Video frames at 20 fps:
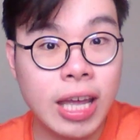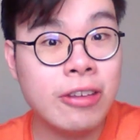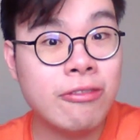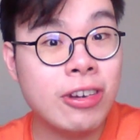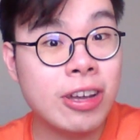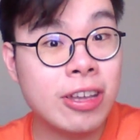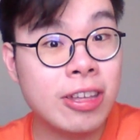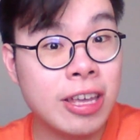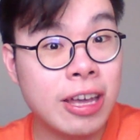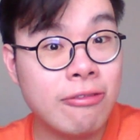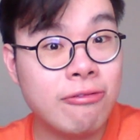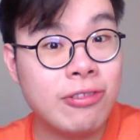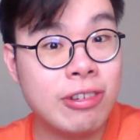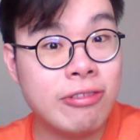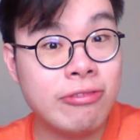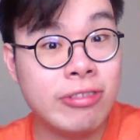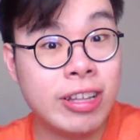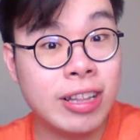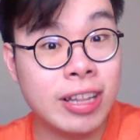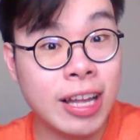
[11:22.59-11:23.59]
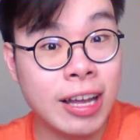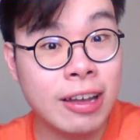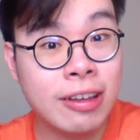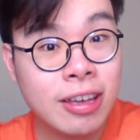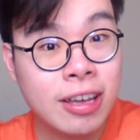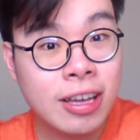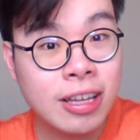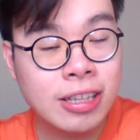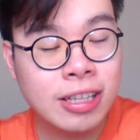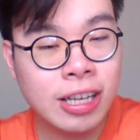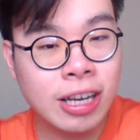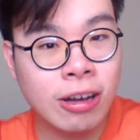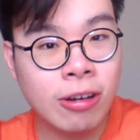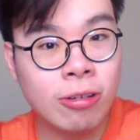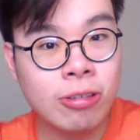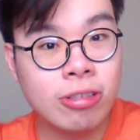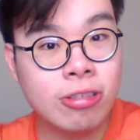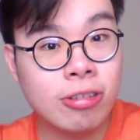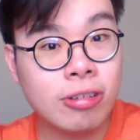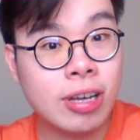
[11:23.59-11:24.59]
And if I can get 50 likes, then I'll
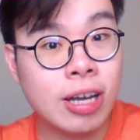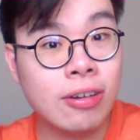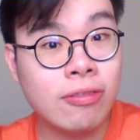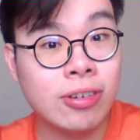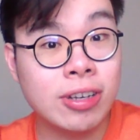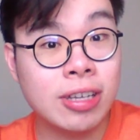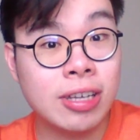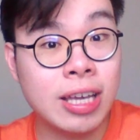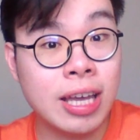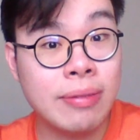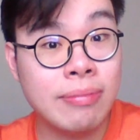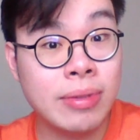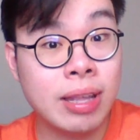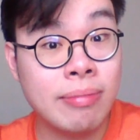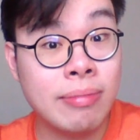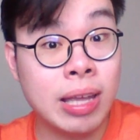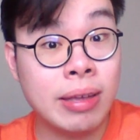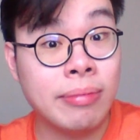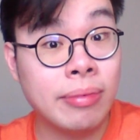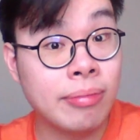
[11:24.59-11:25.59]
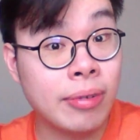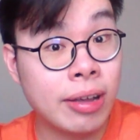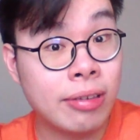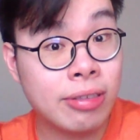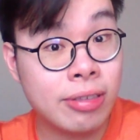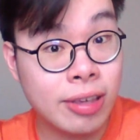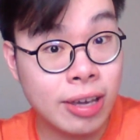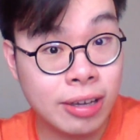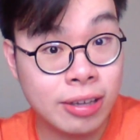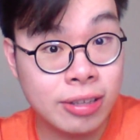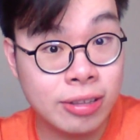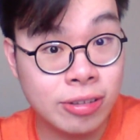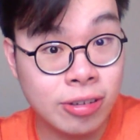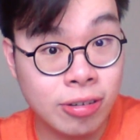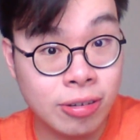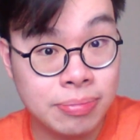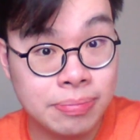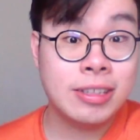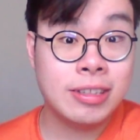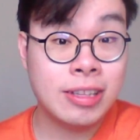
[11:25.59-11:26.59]
also cover the game that made me my second
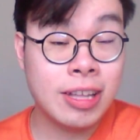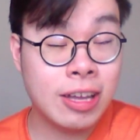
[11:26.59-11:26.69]
norm.